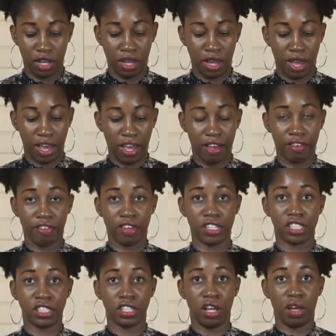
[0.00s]
I have
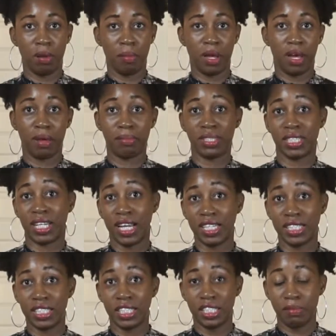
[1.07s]
some
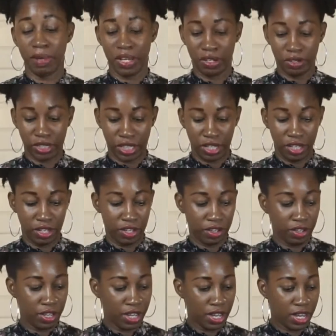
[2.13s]
slicing tomatoes here,
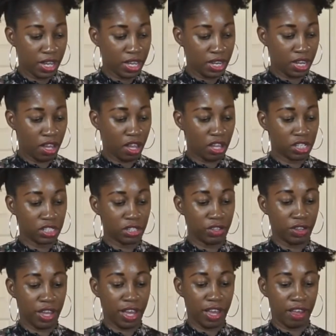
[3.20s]
and I also
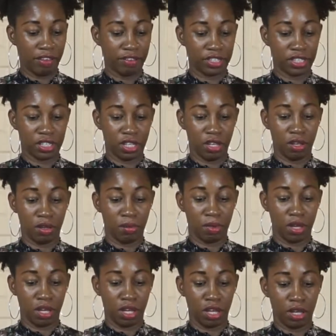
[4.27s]
have
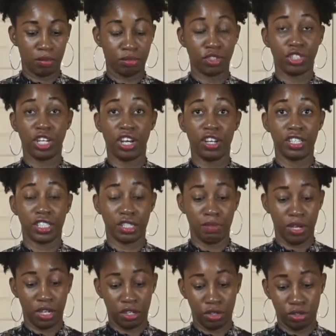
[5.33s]
some cherry
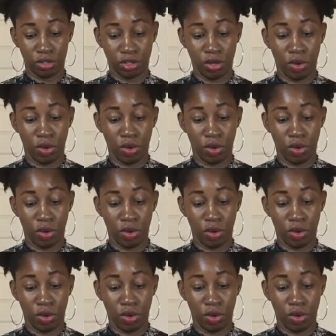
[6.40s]
tomatoes,